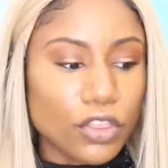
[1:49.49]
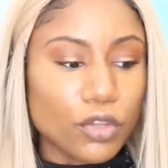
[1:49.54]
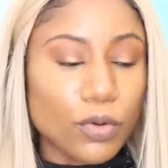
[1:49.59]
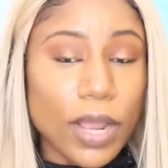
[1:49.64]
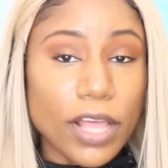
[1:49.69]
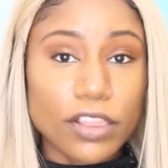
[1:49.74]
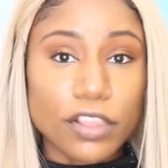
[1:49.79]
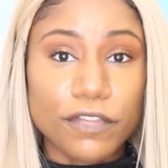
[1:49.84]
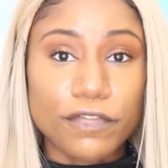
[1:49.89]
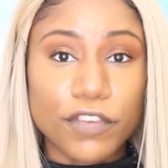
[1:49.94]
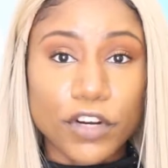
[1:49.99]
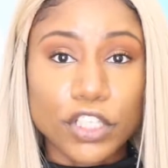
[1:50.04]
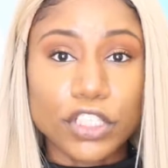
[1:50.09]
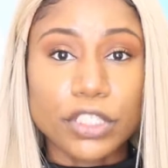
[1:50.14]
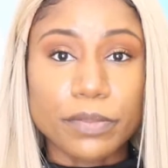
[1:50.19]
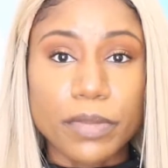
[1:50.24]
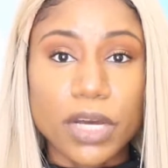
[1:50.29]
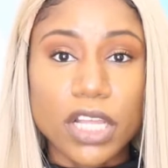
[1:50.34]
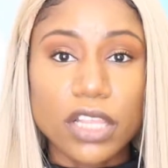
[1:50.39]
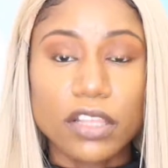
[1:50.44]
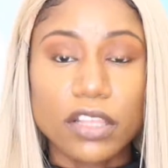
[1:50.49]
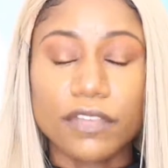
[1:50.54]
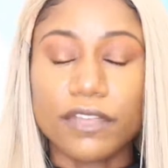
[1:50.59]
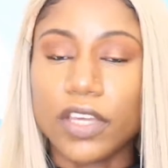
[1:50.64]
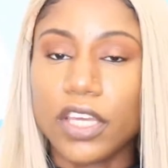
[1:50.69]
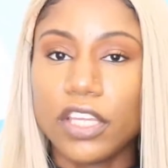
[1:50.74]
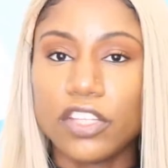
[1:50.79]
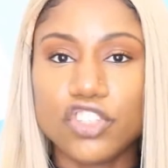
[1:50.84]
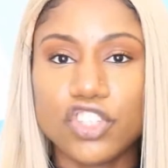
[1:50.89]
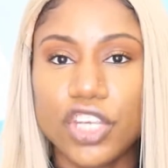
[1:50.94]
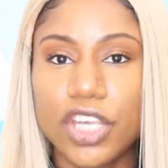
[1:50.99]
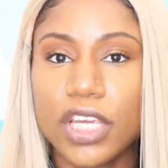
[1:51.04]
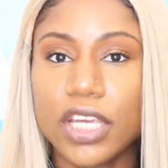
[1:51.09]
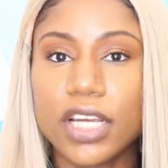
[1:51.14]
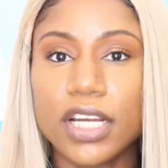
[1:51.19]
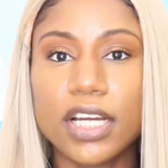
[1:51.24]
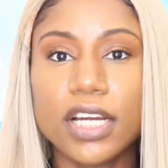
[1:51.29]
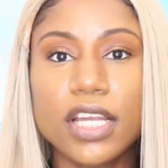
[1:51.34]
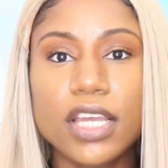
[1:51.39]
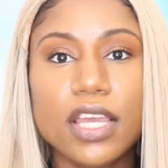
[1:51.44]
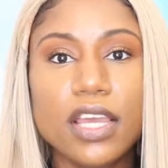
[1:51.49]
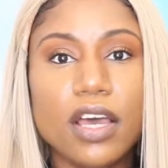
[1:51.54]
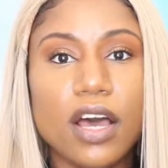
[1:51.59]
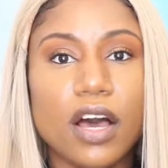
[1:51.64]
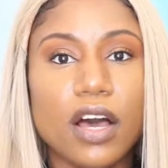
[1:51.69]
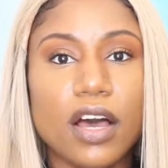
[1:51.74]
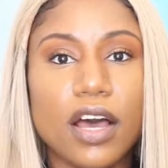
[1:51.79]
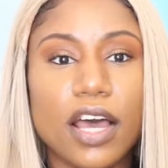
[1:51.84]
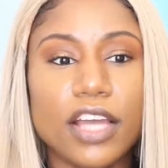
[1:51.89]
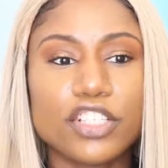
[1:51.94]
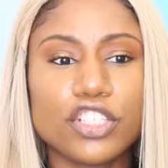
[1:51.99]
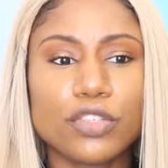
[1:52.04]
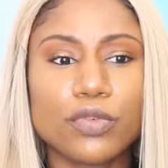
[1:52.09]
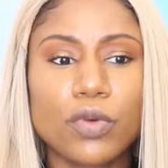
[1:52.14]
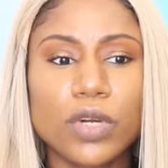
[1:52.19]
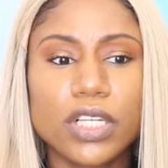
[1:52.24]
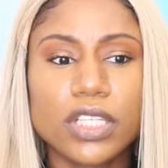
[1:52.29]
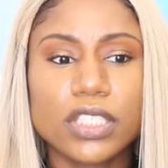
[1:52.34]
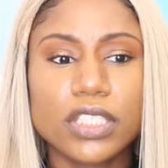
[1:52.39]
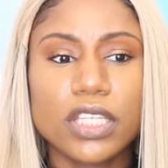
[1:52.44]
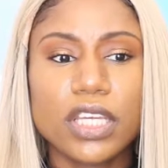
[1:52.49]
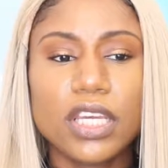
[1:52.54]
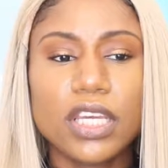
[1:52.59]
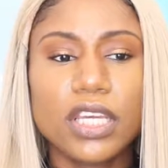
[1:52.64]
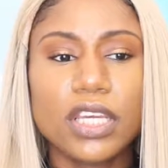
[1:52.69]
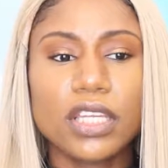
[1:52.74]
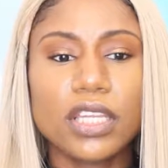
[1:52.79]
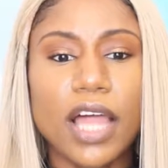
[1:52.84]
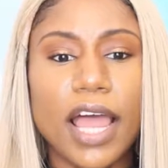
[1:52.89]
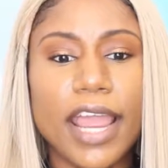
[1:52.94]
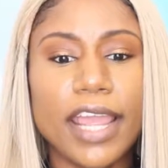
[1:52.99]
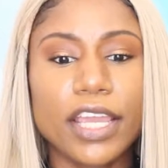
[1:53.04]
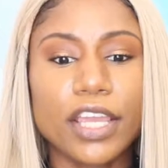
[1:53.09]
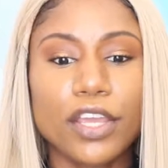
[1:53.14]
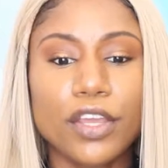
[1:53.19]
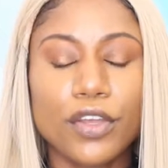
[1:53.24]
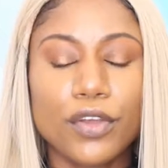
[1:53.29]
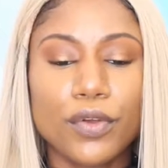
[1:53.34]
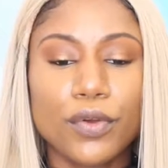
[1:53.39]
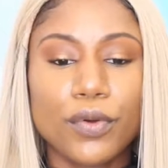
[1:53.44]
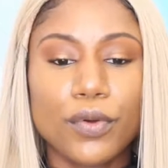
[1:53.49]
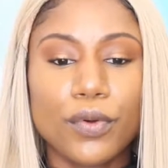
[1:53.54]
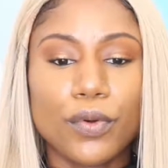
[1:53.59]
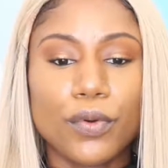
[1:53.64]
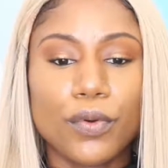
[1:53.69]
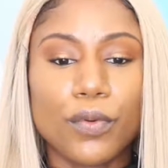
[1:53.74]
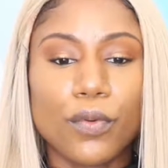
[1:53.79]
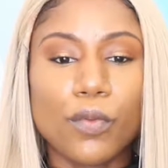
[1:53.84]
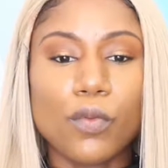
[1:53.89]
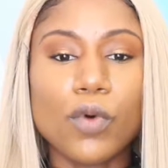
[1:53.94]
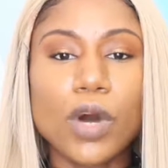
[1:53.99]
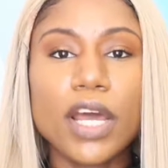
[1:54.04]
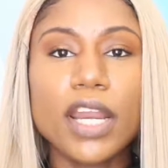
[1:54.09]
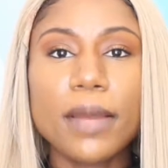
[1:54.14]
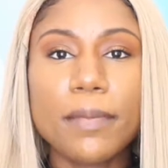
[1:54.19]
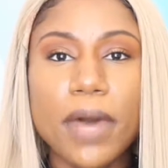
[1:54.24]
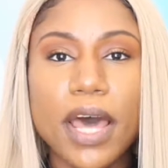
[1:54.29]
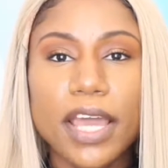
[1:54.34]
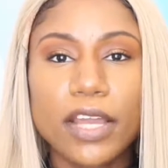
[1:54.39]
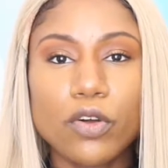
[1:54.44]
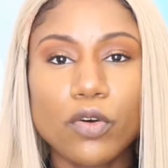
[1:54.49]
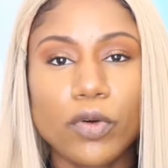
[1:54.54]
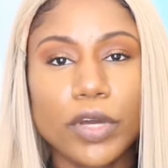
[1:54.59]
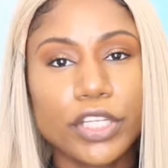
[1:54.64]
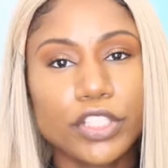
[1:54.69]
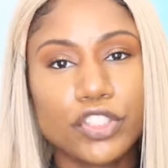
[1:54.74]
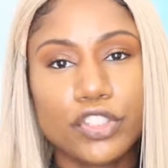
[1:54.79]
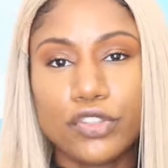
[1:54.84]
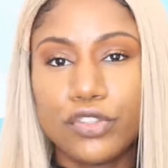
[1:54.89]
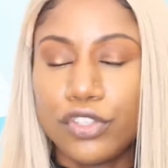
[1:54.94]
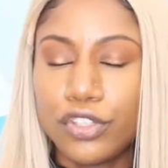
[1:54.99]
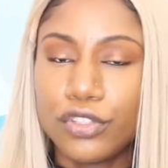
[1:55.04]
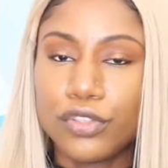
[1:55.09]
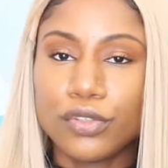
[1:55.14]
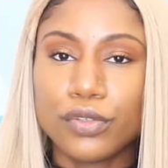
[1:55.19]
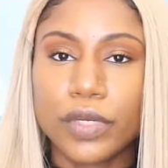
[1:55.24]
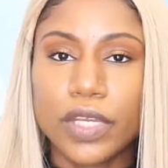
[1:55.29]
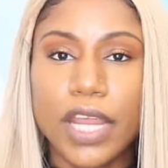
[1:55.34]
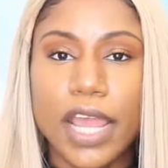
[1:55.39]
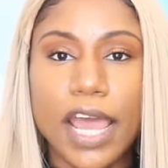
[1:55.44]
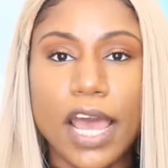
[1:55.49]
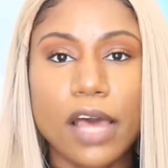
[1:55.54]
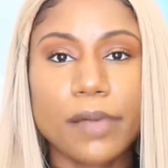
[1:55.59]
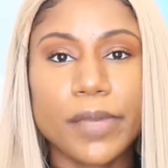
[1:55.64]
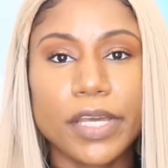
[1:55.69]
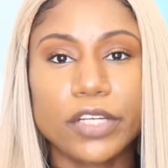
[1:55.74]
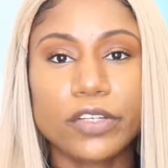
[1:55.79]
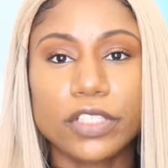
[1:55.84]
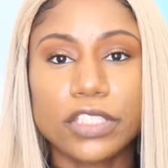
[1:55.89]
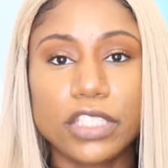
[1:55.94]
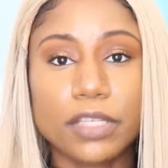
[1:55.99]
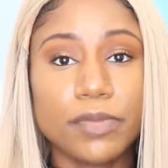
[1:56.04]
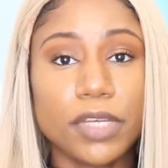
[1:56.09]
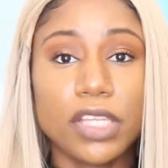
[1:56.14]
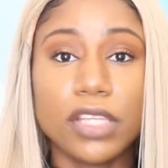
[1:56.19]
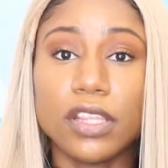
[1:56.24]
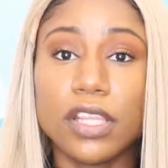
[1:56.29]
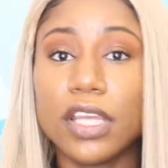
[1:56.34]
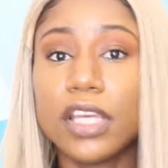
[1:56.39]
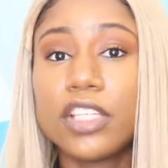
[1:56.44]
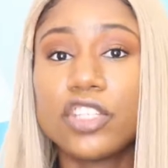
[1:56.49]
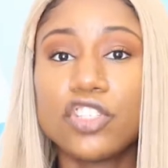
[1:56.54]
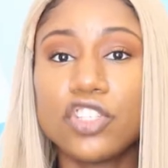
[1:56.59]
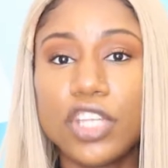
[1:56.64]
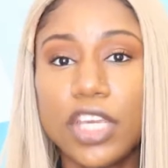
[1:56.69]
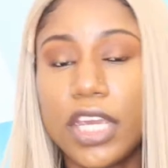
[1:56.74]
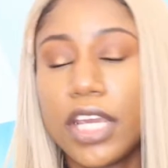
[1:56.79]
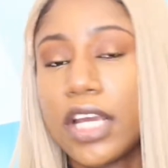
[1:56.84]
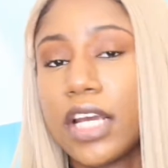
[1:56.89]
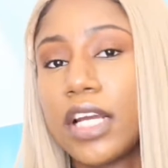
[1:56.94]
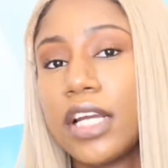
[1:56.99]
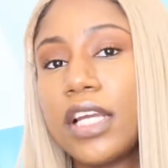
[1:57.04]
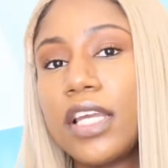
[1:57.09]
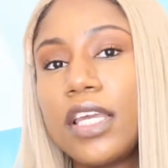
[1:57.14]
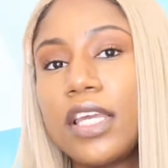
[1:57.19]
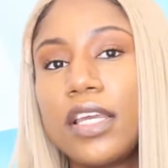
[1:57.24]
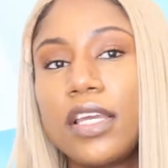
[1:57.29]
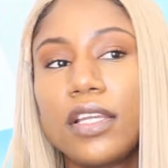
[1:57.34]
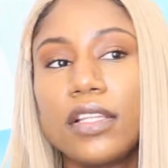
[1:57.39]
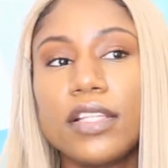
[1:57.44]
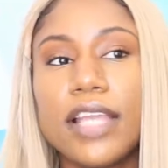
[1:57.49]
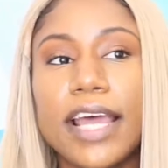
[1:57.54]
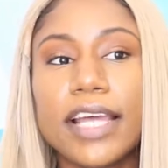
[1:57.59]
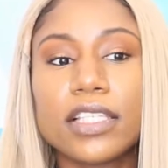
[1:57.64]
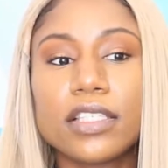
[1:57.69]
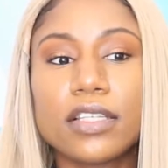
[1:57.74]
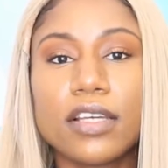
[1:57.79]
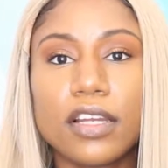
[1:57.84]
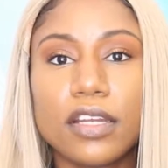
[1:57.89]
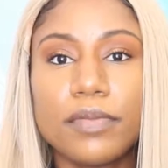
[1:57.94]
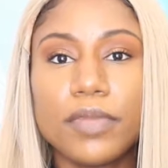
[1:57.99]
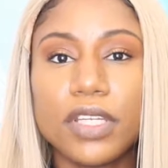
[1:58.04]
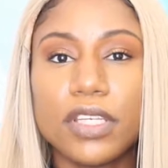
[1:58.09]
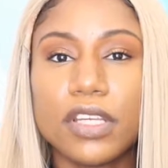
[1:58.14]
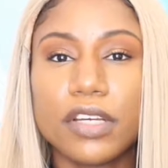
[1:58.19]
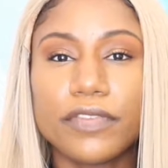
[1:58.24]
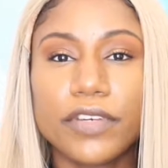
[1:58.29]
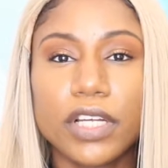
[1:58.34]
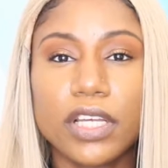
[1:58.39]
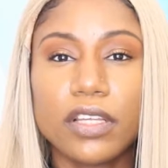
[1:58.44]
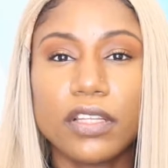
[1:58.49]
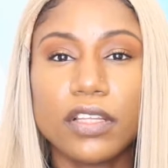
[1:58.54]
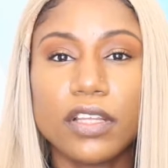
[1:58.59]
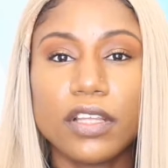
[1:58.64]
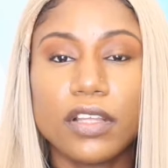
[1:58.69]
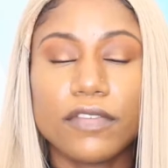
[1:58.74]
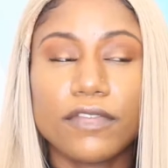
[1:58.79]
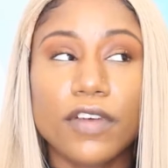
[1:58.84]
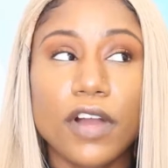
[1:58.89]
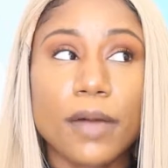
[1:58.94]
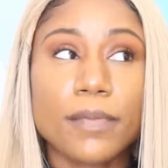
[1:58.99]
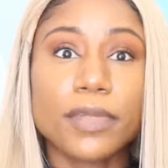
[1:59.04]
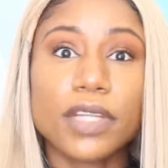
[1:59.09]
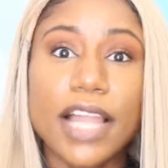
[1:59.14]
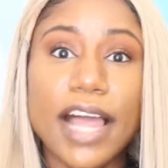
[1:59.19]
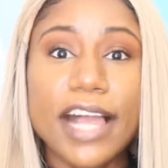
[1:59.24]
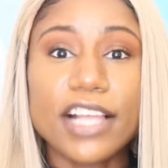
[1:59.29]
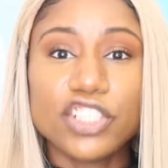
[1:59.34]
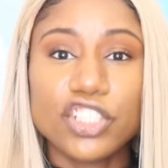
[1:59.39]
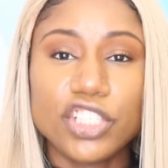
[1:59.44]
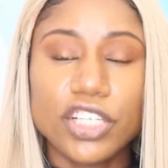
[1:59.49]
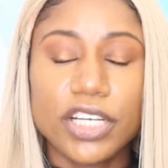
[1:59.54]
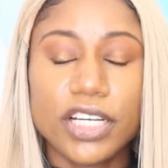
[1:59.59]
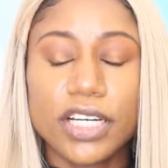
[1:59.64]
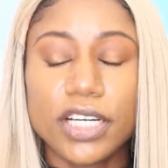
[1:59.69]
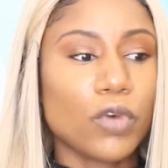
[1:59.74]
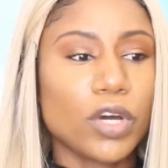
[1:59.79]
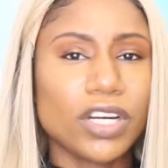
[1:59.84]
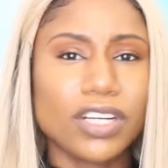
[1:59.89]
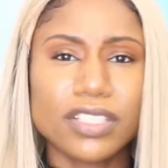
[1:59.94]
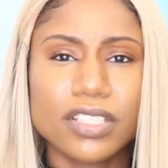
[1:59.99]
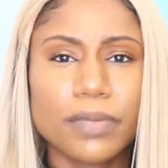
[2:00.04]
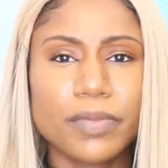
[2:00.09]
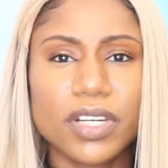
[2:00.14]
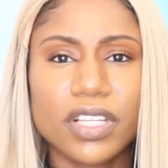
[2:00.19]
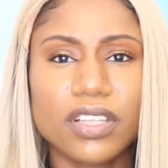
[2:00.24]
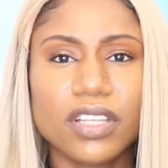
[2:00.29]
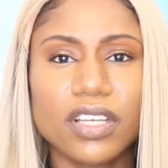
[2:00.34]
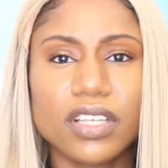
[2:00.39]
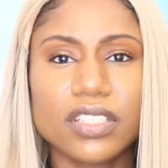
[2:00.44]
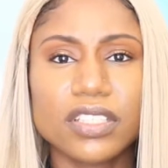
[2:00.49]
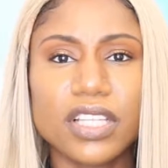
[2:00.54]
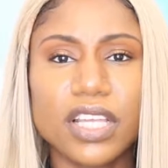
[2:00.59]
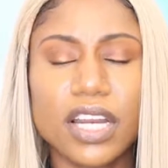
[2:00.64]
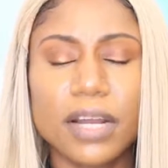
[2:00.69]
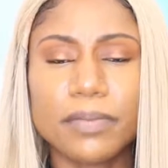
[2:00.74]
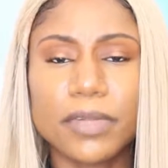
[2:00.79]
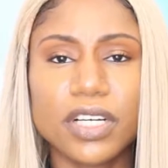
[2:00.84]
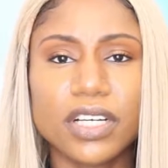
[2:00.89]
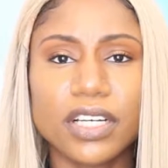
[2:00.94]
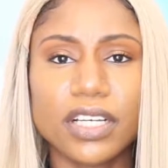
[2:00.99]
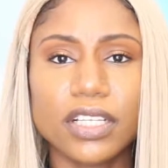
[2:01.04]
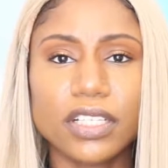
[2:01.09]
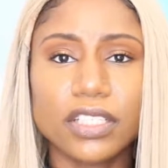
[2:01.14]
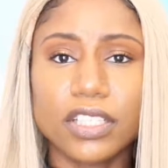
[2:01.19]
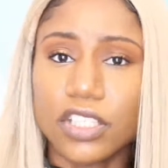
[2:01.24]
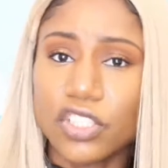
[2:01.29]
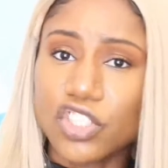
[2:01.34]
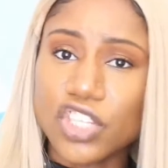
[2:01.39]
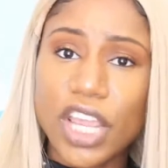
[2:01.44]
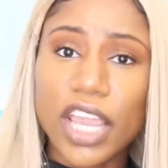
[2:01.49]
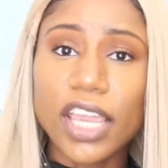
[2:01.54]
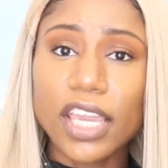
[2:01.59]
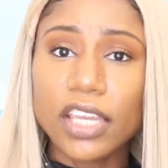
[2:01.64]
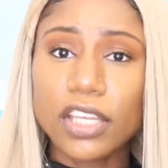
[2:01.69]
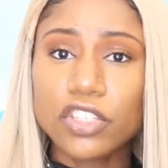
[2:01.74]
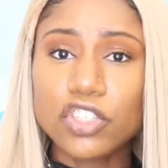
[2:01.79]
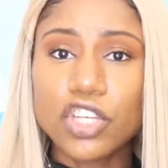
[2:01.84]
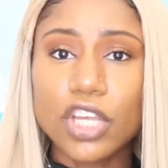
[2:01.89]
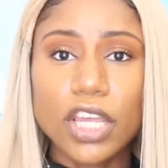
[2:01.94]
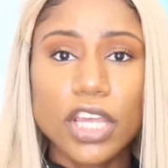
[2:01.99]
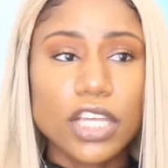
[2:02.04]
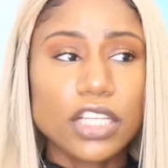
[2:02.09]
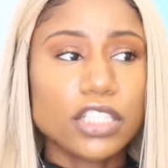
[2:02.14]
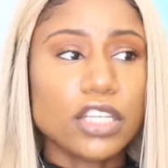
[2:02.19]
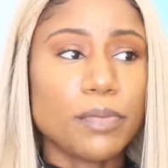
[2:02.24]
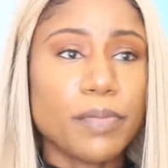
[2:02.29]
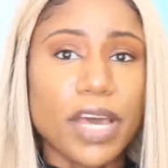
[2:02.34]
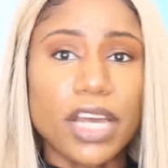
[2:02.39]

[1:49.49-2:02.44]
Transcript: Throughout the first month of each year, I just want to see, like, what am I going to do and how am I going to be this year that's going to be different from last year? What are some of the things that I'm going to change to